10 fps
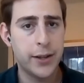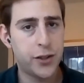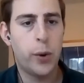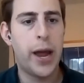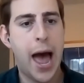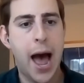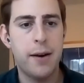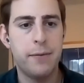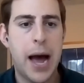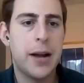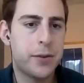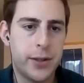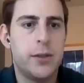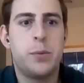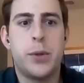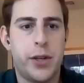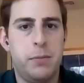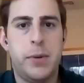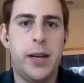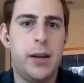And so we have mattresses which
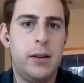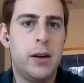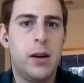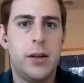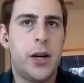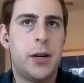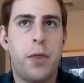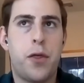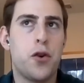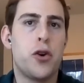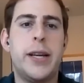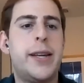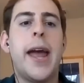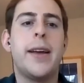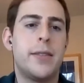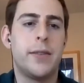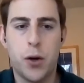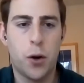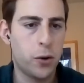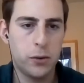can be, you know, 30 days of
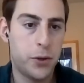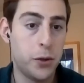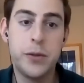total